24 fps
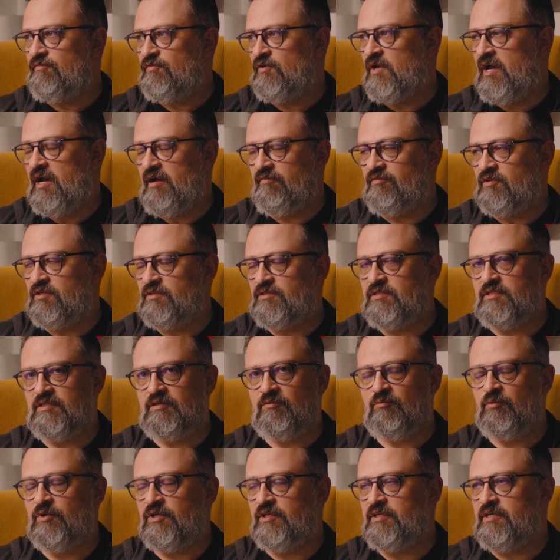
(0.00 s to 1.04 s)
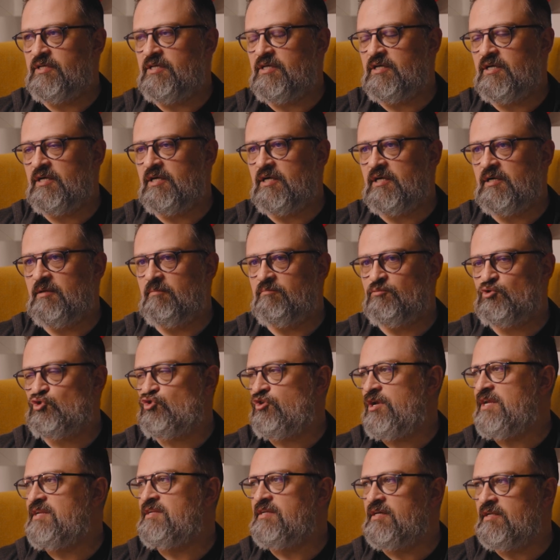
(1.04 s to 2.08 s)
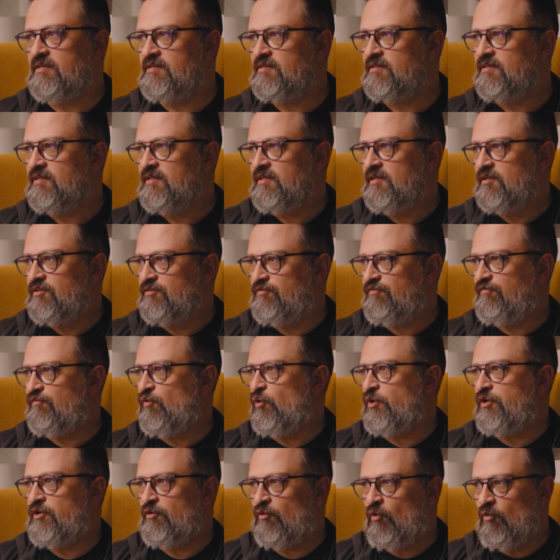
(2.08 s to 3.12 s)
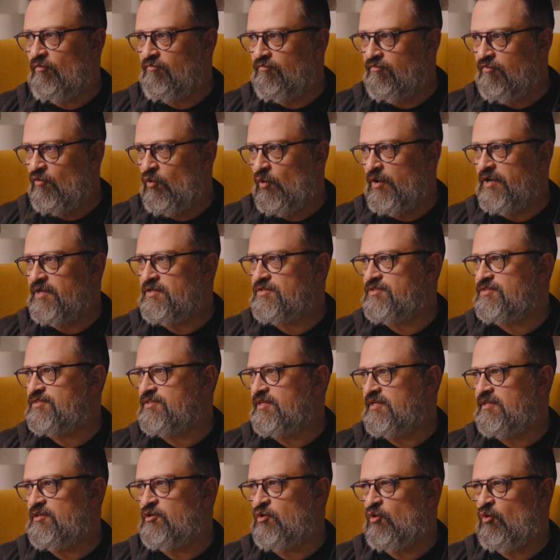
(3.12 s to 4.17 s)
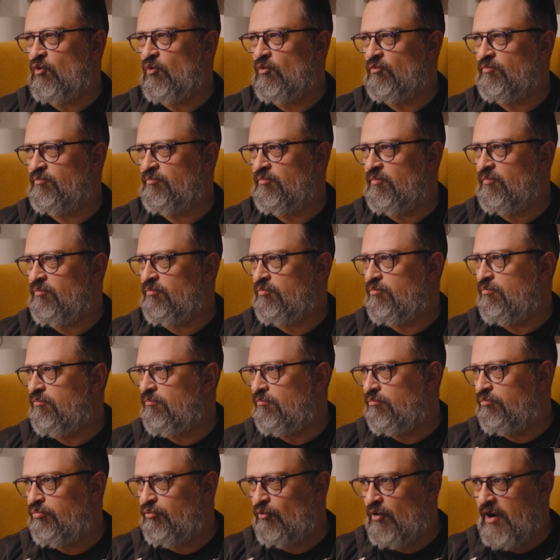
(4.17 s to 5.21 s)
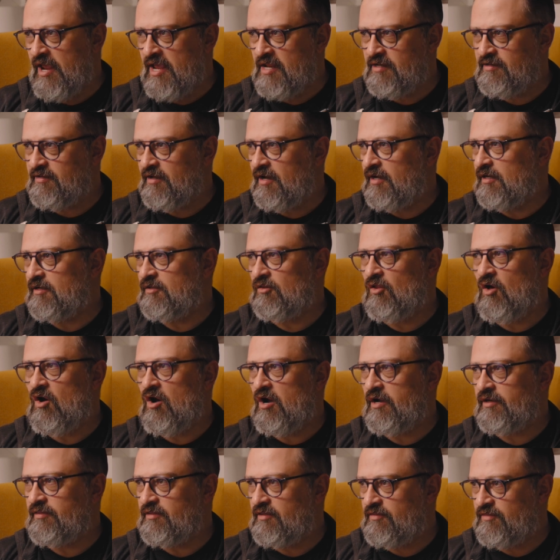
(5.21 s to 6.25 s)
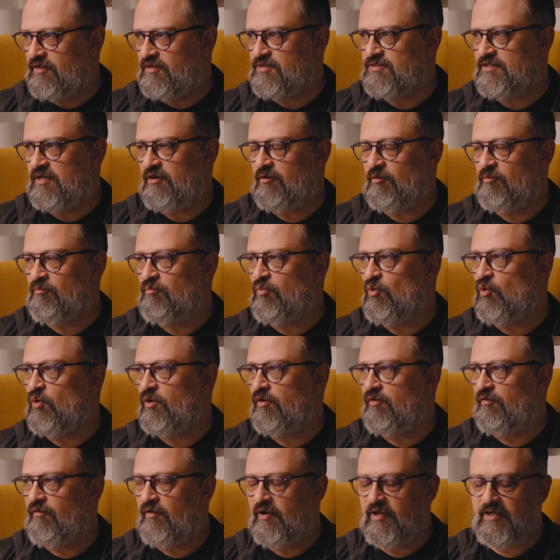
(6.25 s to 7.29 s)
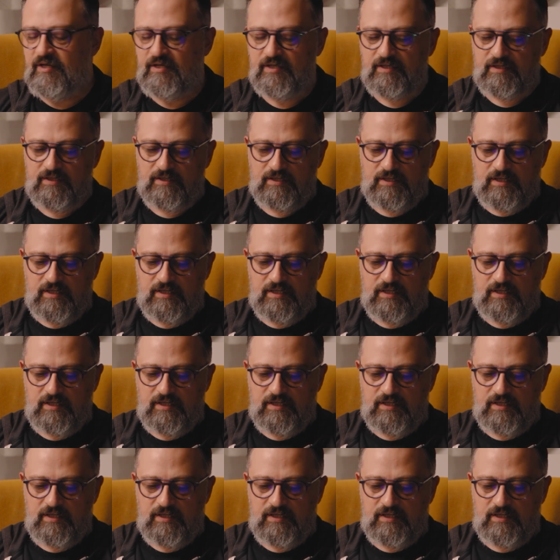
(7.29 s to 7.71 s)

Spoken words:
If you haven't really trained it for your own voice and your own brand dialogue and the things that are important, right?